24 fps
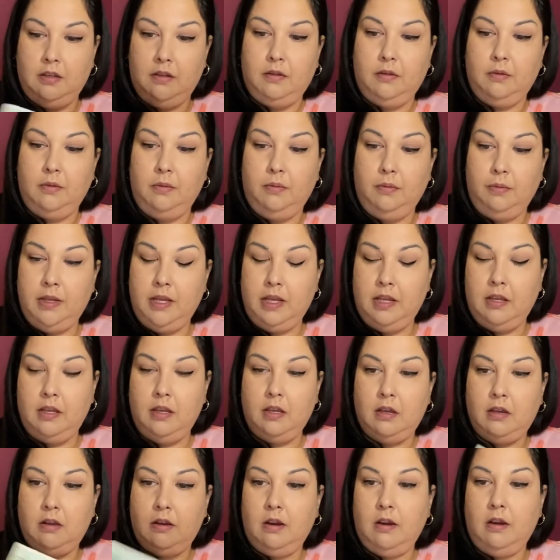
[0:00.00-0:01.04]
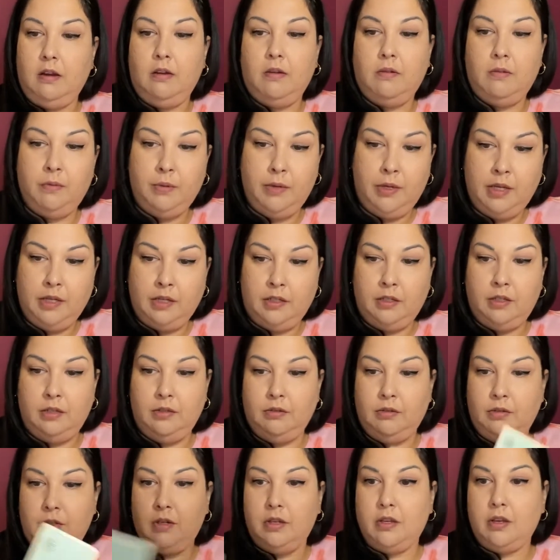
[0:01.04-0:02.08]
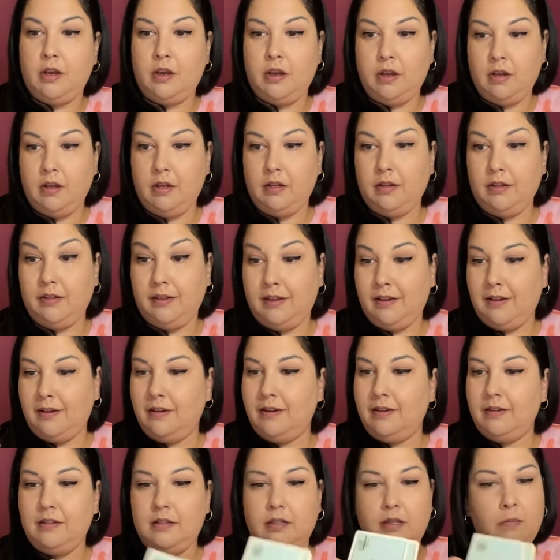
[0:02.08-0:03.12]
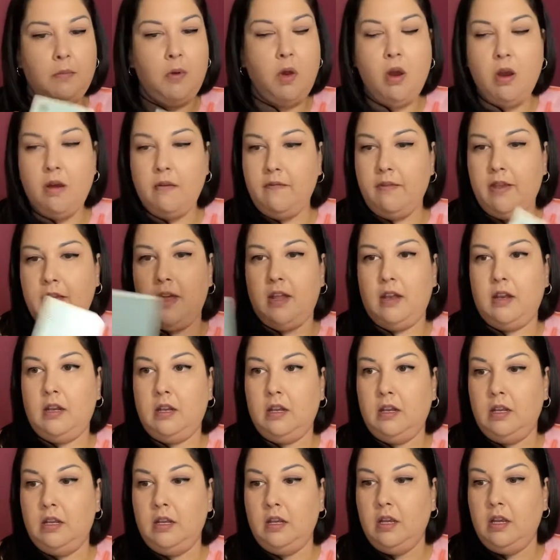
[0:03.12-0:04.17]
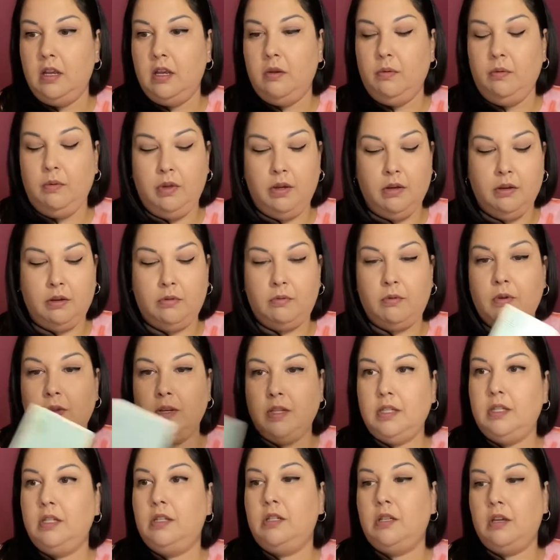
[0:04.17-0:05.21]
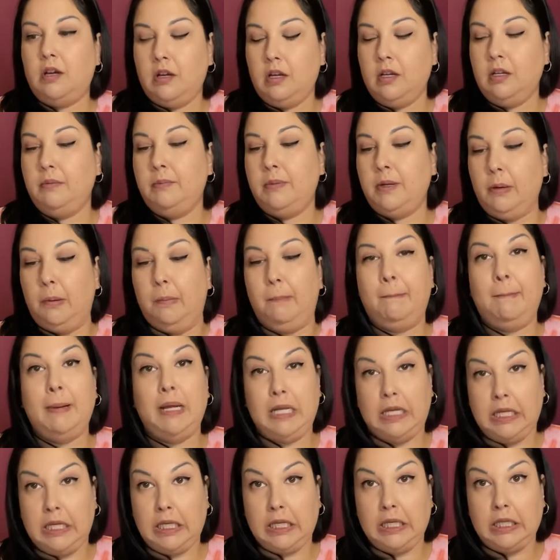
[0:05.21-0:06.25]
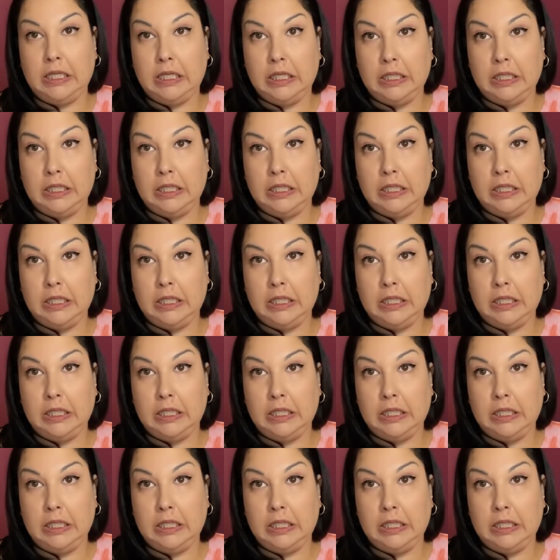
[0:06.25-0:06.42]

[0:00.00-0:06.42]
we are going to talk, there's some more of it. We are going to talk about money.